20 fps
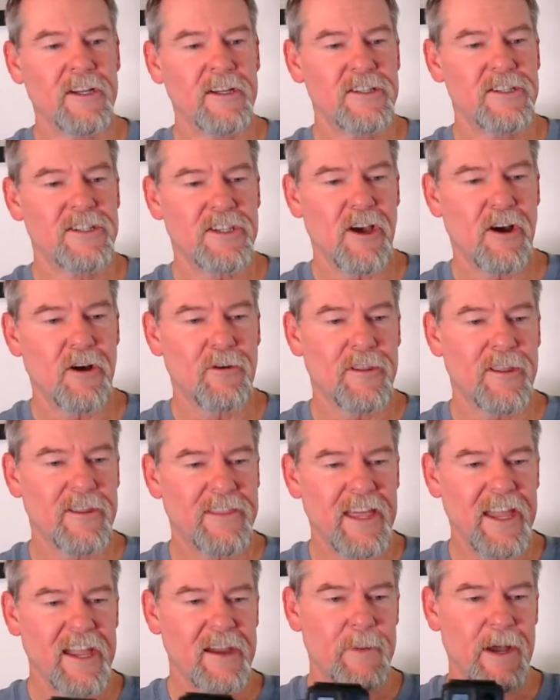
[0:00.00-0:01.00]
So the
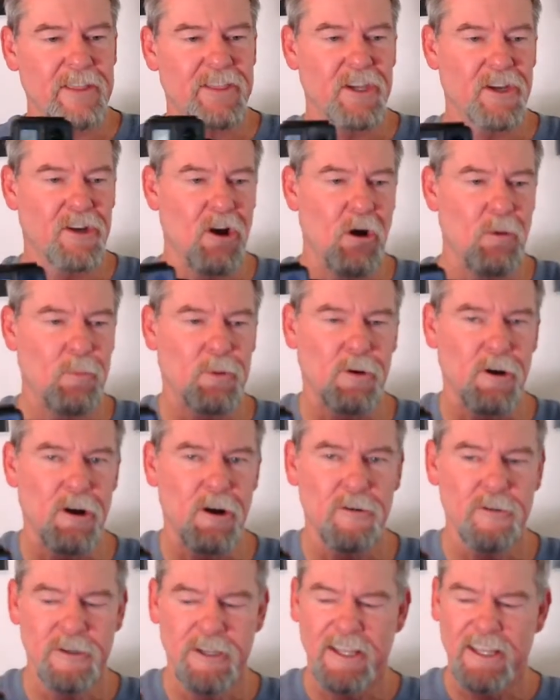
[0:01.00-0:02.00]
thing about the
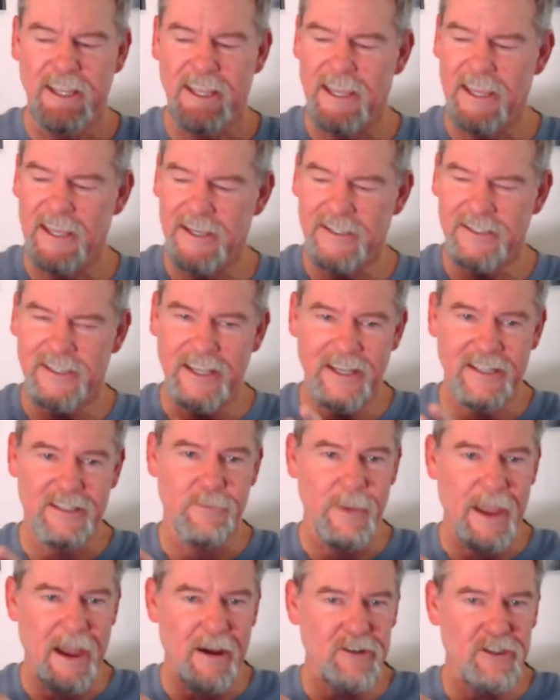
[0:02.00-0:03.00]
GoPro is it's
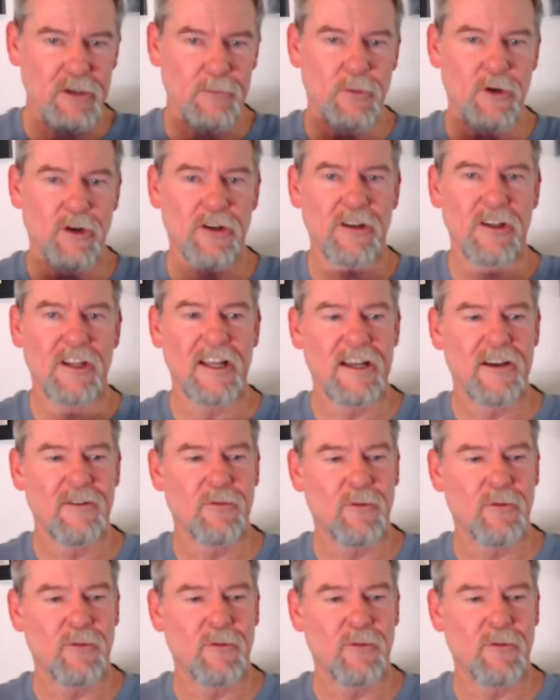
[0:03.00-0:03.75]
mountable.